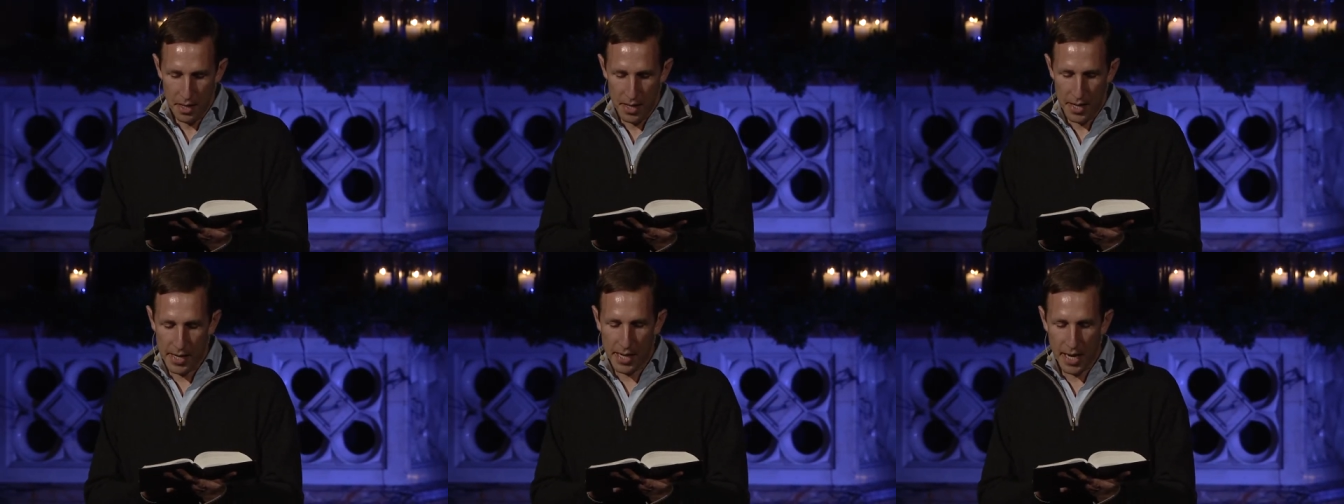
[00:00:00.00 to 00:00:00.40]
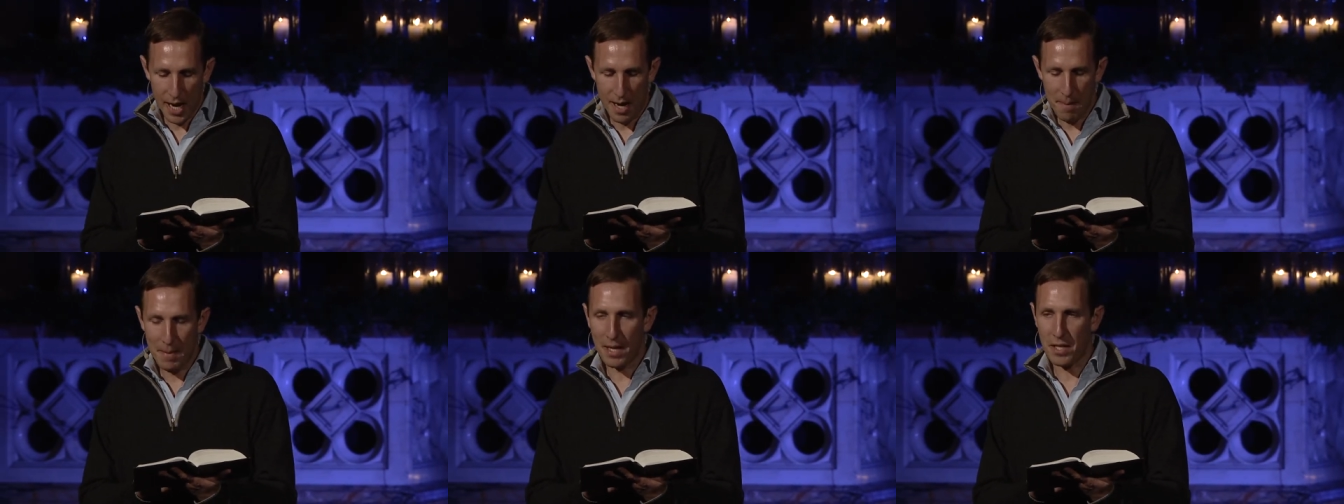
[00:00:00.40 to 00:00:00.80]
He
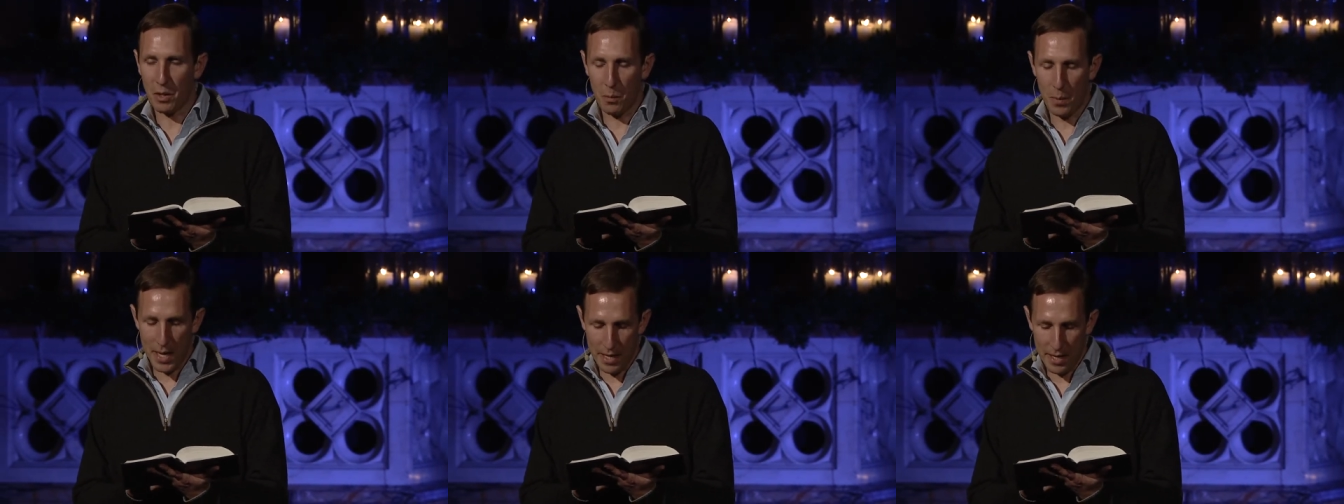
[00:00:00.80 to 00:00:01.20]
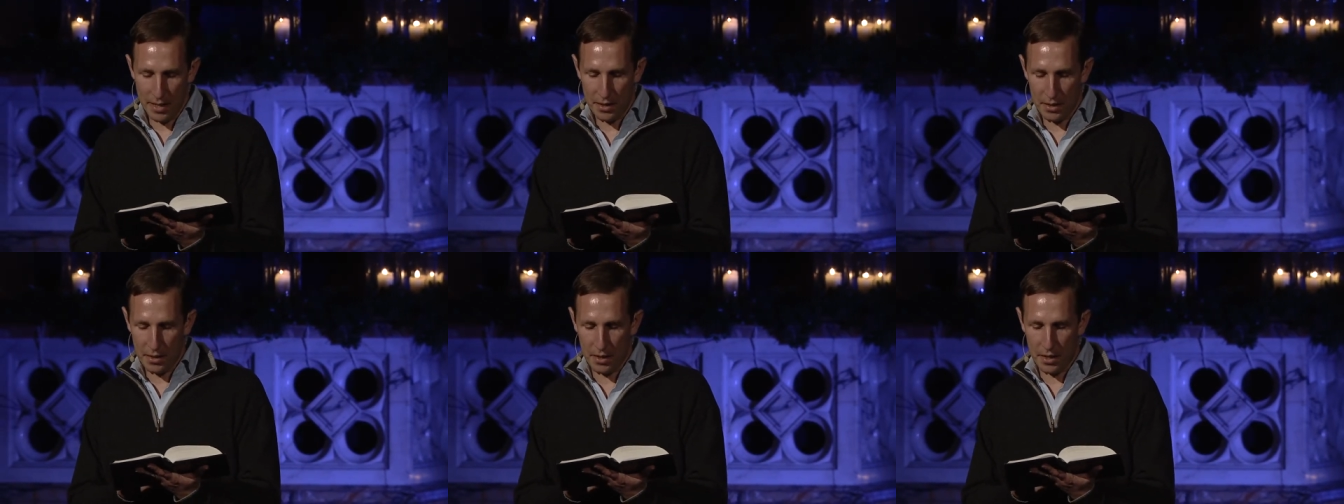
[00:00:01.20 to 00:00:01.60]
came as a
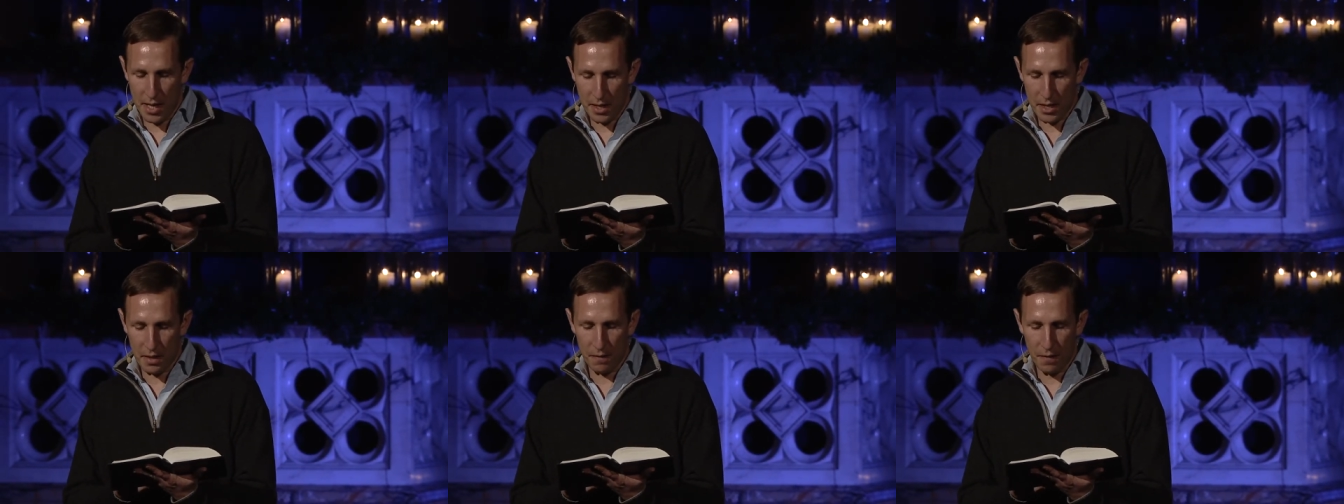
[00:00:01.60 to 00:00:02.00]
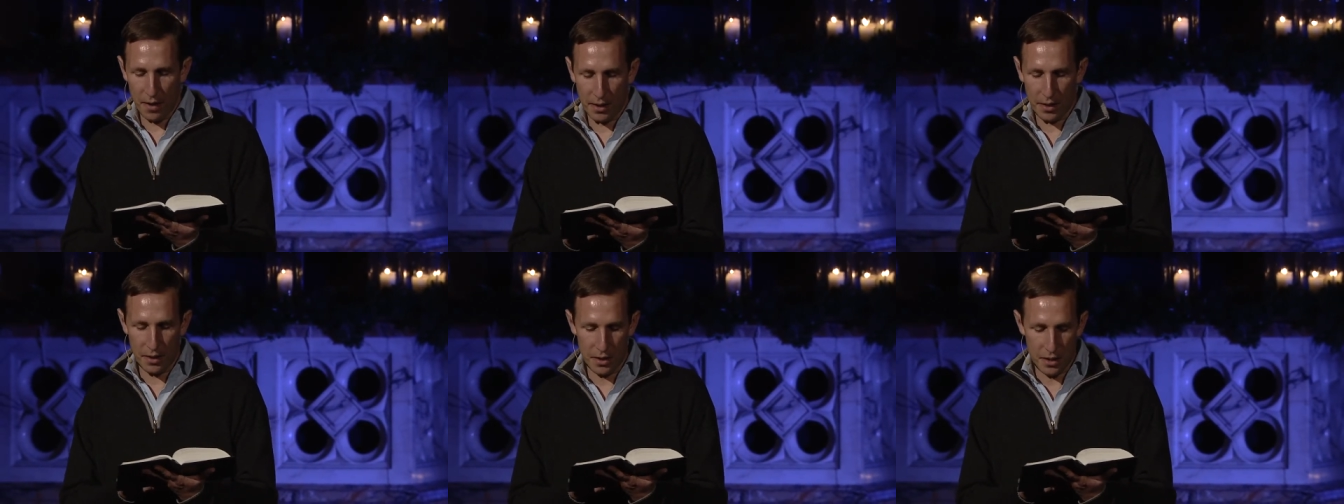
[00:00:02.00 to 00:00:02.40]
witness to testify
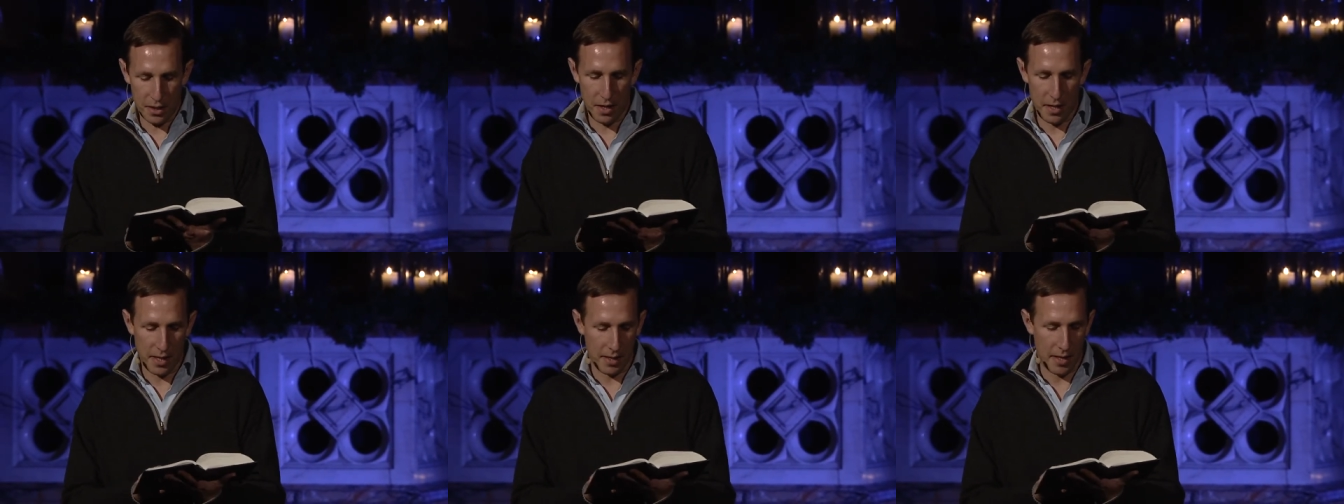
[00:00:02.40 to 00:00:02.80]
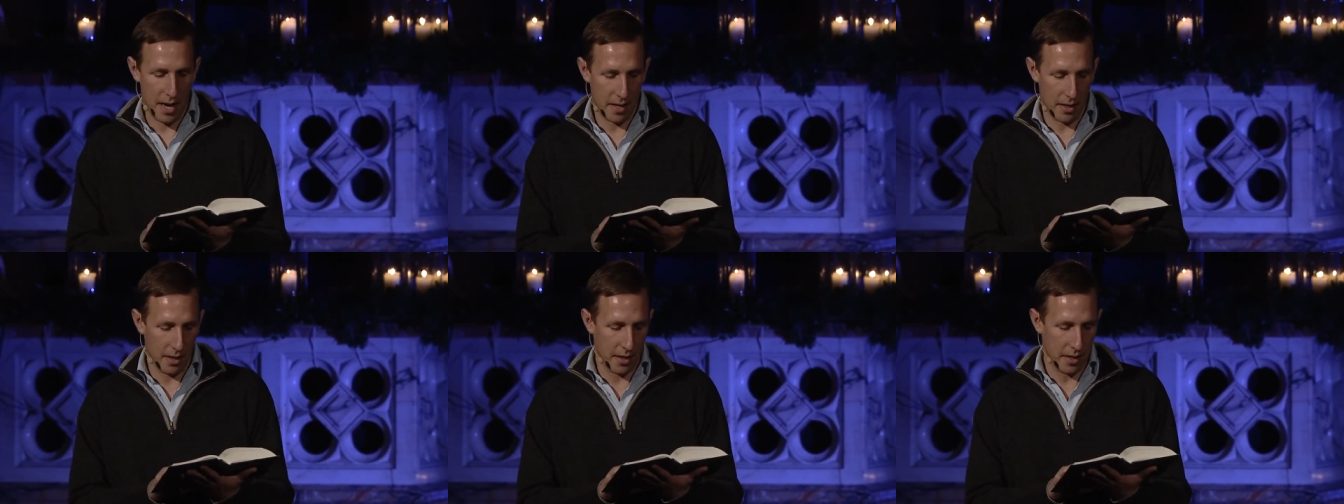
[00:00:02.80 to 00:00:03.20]
concerning
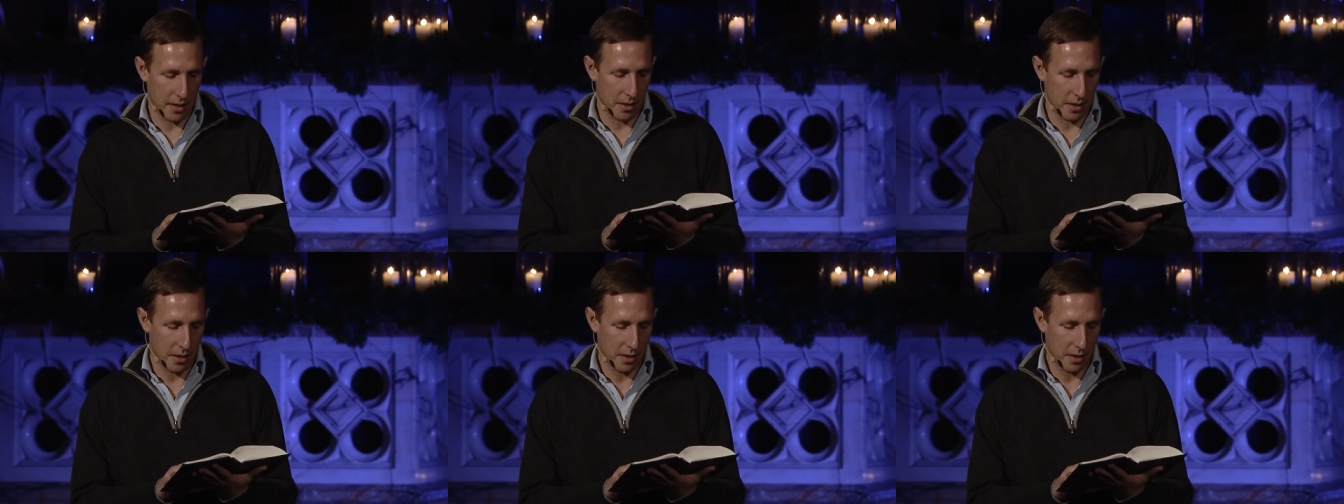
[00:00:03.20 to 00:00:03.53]
that light,